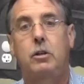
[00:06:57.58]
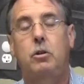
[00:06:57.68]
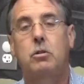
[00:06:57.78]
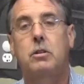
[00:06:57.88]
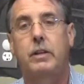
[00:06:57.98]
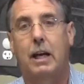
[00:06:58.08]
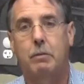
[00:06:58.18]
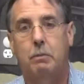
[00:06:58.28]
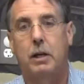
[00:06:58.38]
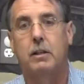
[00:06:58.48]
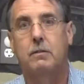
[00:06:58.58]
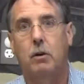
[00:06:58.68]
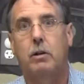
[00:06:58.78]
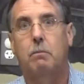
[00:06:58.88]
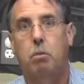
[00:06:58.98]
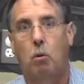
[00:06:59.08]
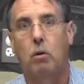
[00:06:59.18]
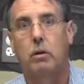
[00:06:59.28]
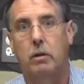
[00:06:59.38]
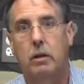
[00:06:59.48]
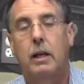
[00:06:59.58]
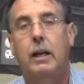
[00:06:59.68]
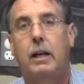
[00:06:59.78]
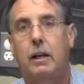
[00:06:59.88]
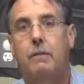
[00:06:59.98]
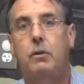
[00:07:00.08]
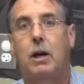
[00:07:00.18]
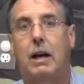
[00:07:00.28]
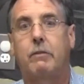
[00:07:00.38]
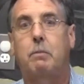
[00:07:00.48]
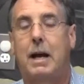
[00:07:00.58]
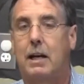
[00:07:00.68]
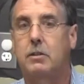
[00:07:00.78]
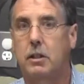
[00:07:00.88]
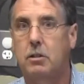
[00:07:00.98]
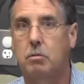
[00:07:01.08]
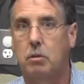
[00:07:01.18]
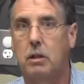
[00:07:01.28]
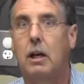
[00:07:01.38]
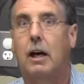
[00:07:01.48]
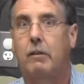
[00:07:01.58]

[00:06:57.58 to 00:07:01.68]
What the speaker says: Use of the EpiPen is very important if you have a past history